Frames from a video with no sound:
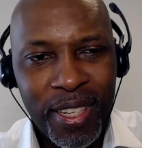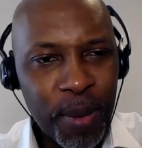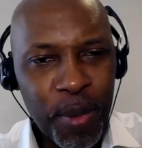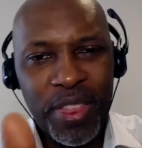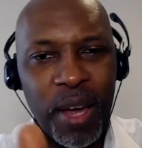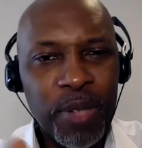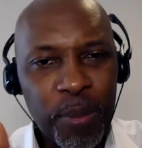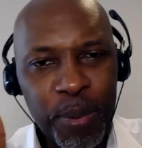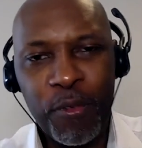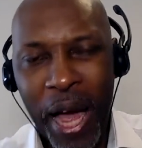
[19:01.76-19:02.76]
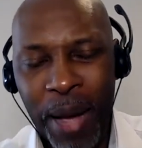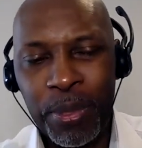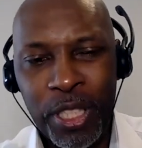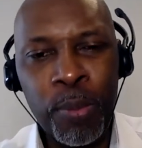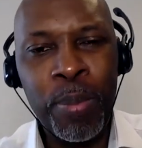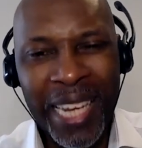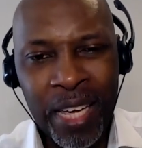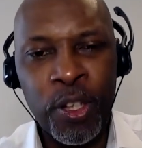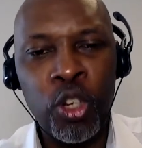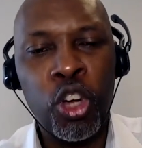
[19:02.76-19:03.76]
Give me a thumbs up if you absolutely believe
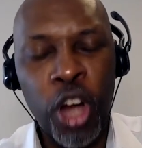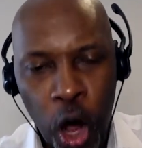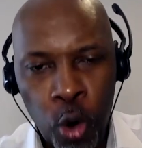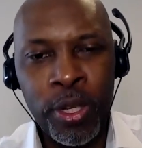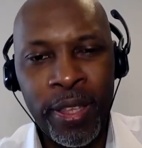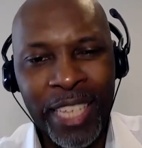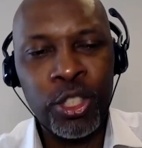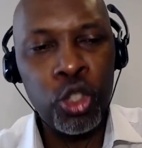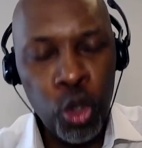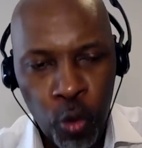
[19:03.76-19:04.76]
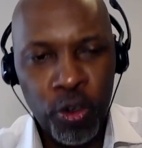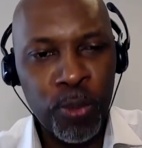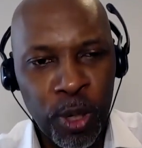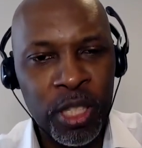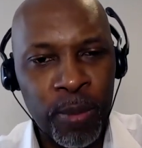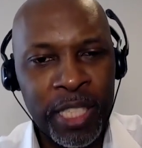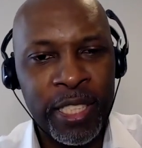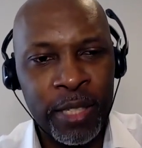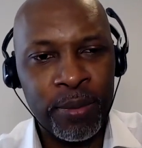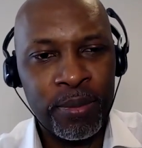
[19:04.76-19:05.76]
and you're going to own that that's your responsibility.